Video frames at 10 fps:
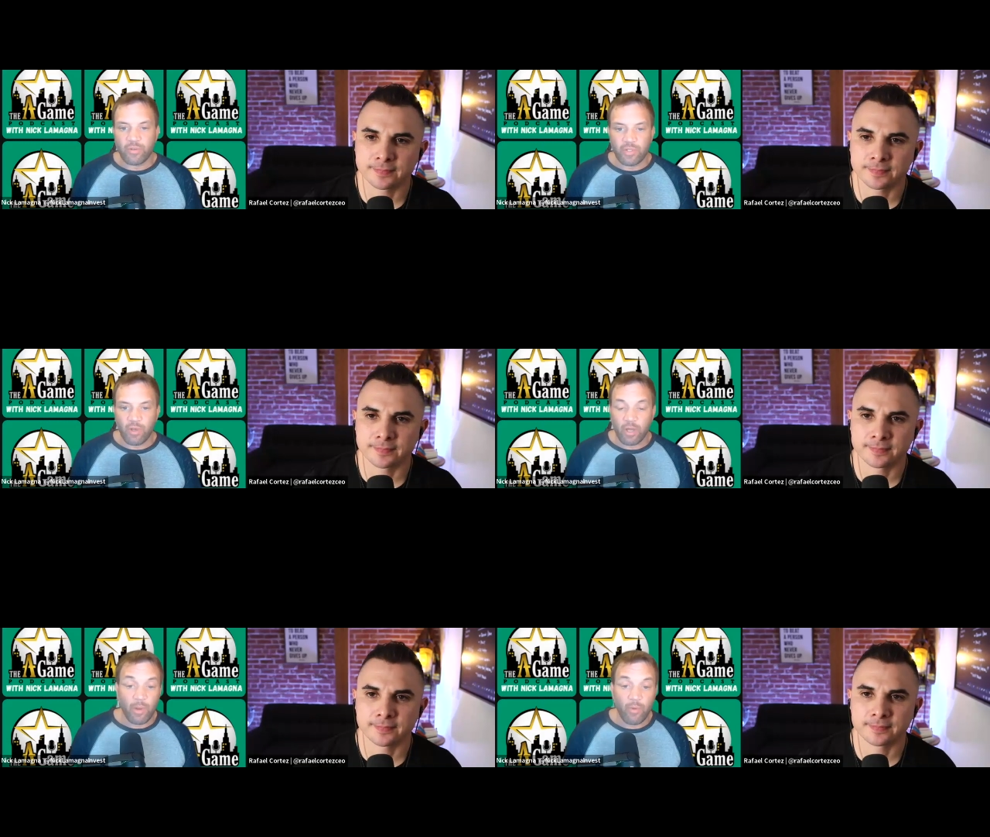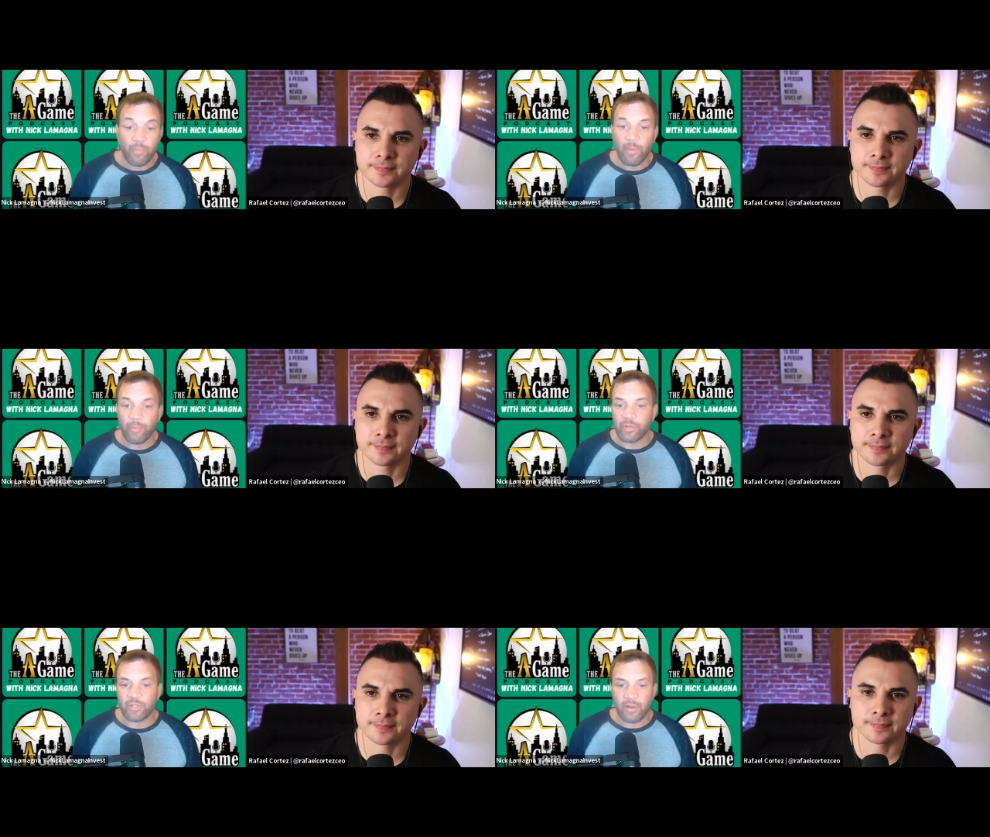Speaker 1: you were talking about when people
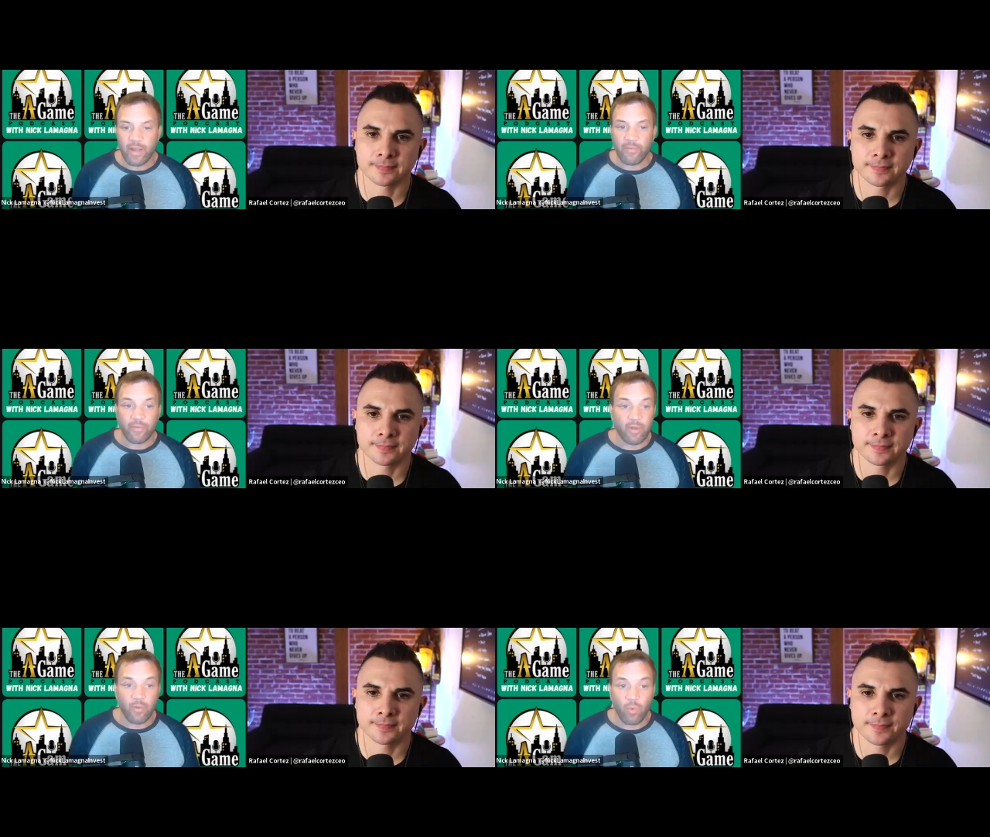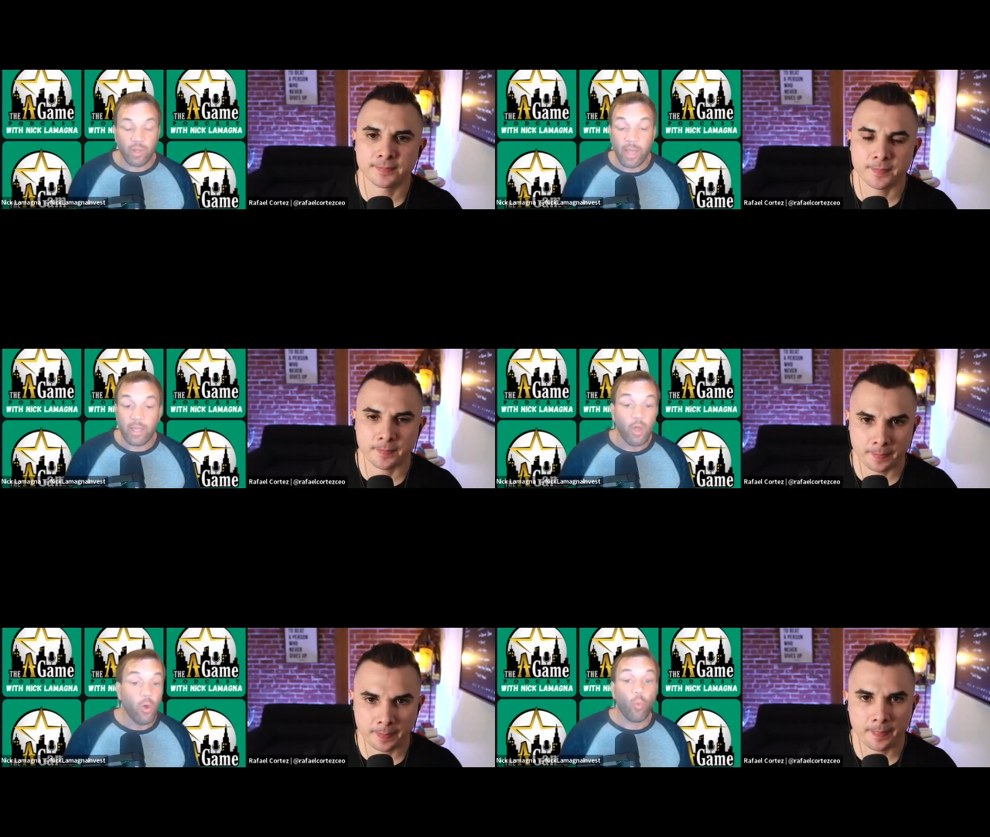are starting out, they're going, well, like,
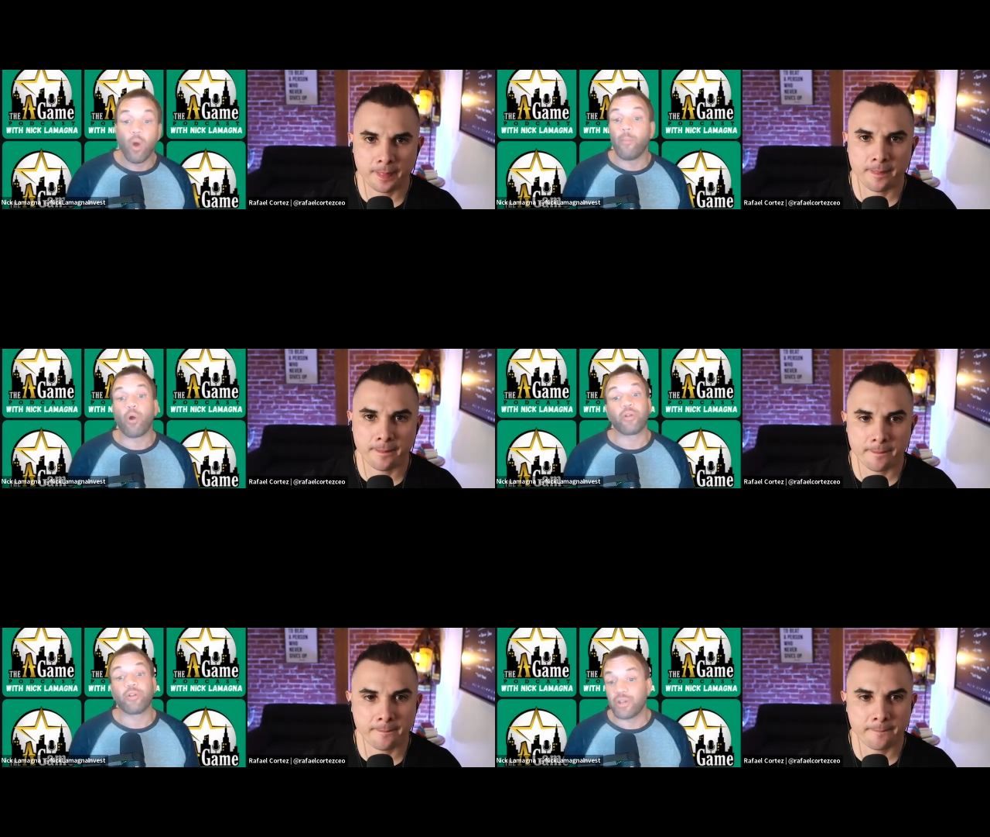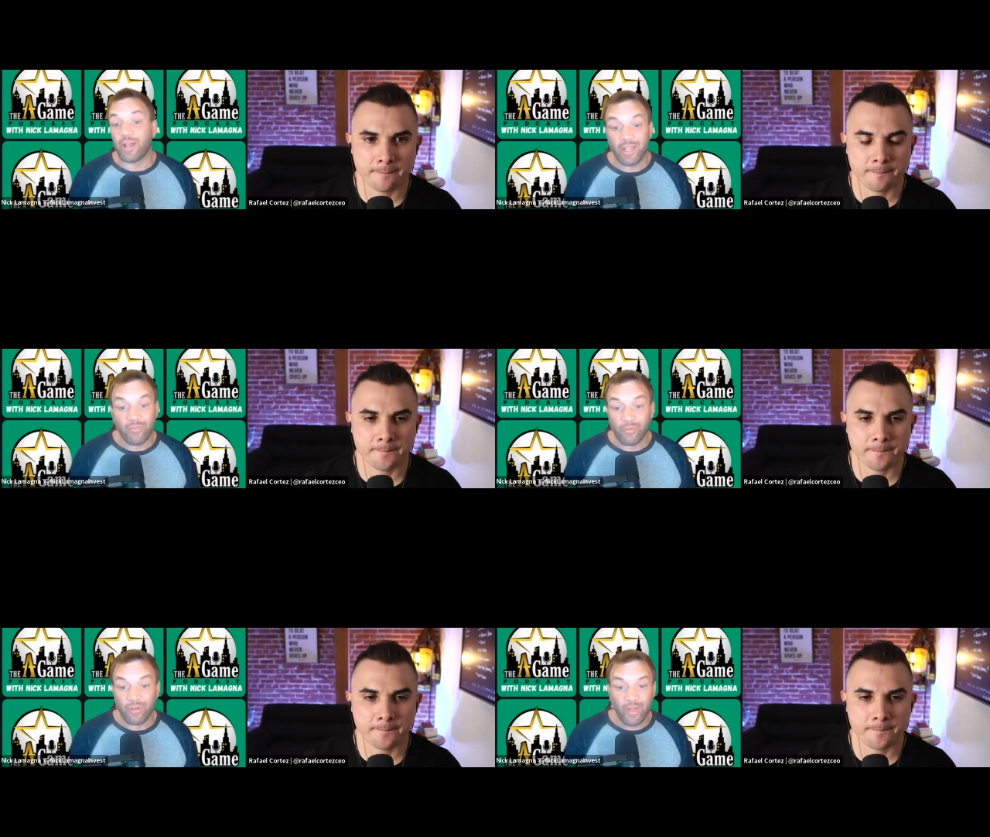what market should I even
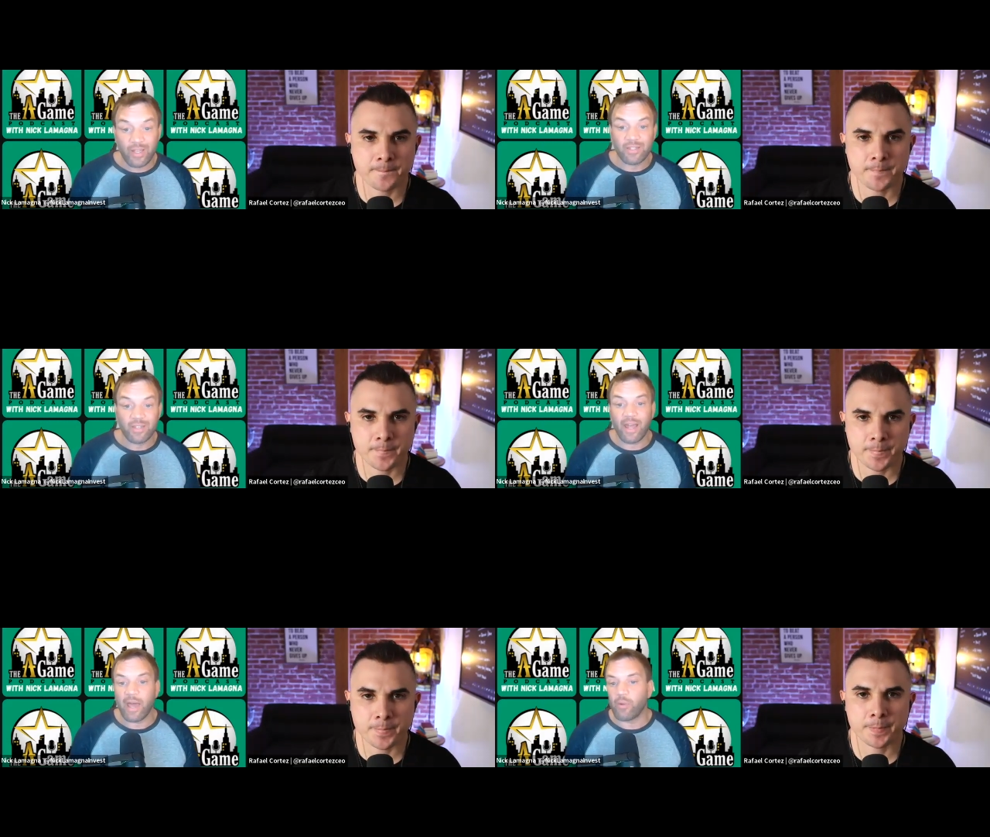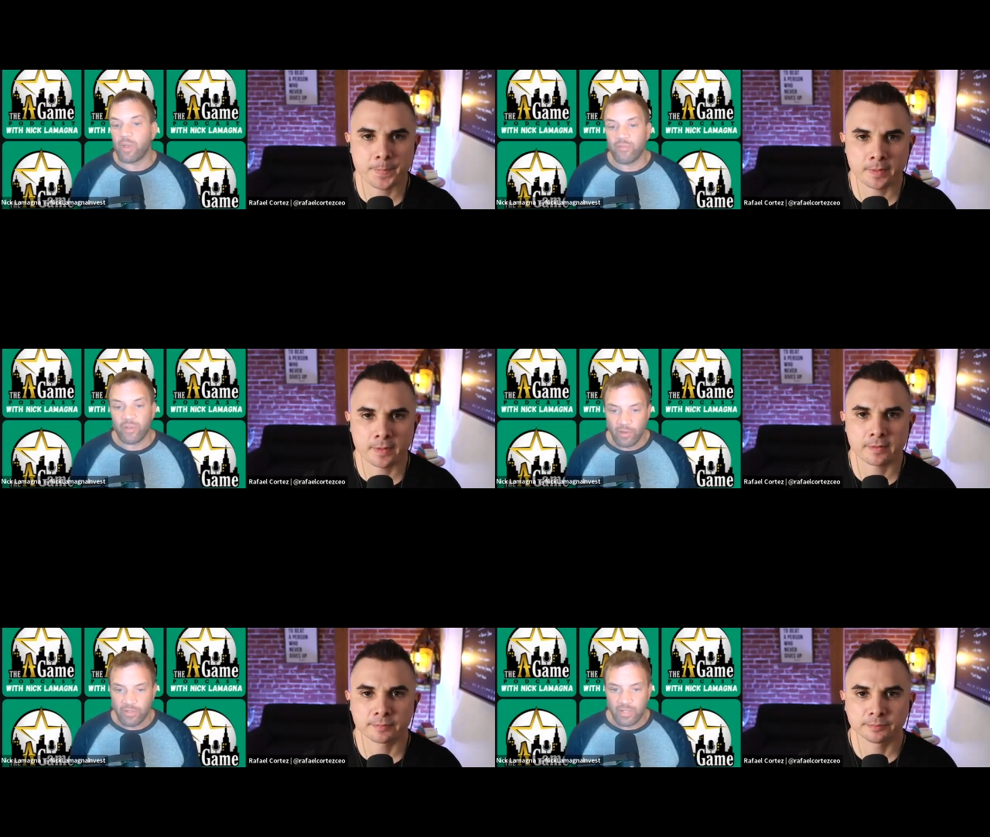invest in? How do I even
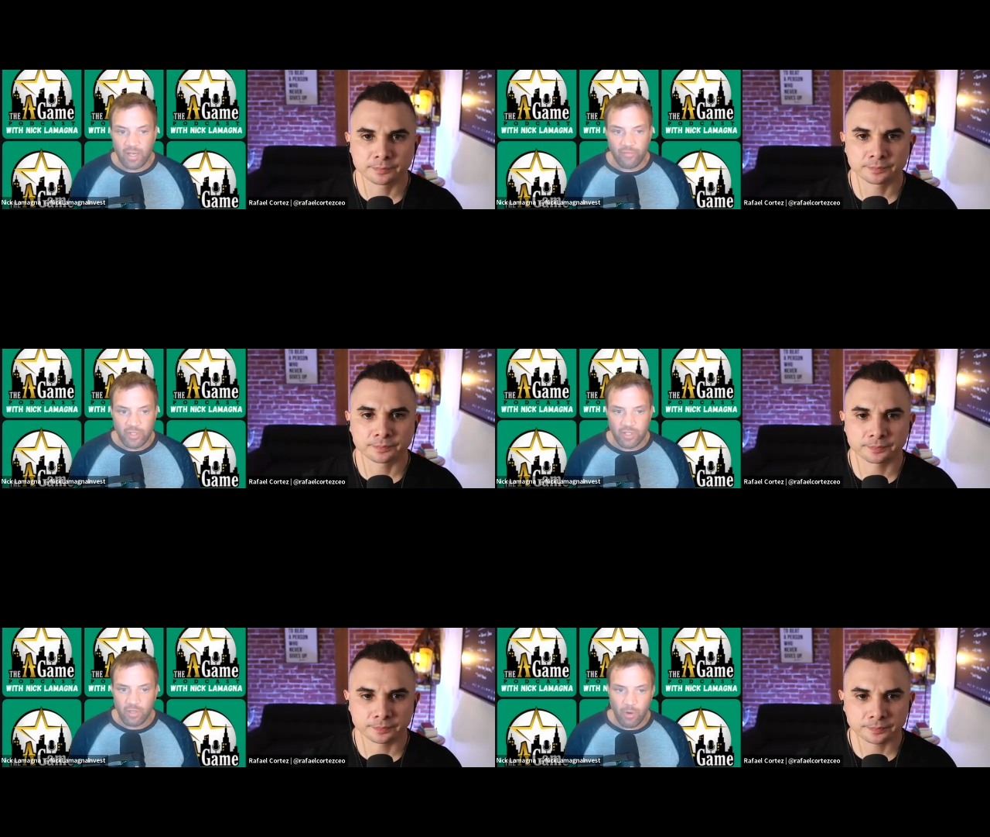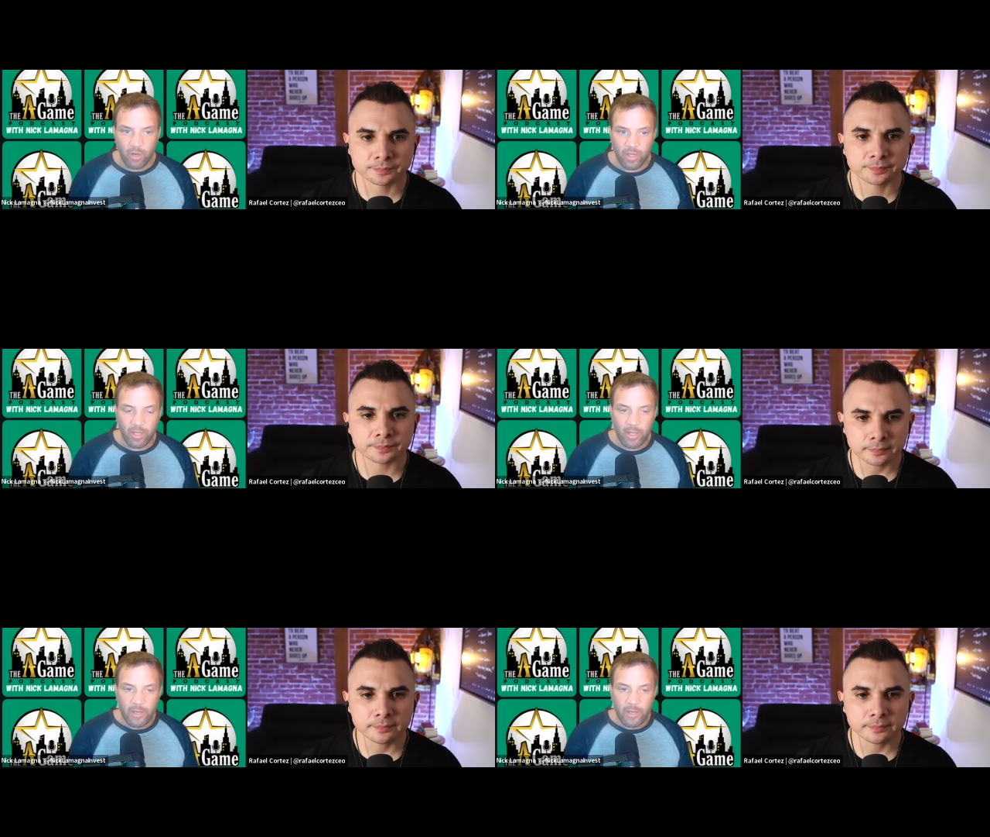understand if it's a good market?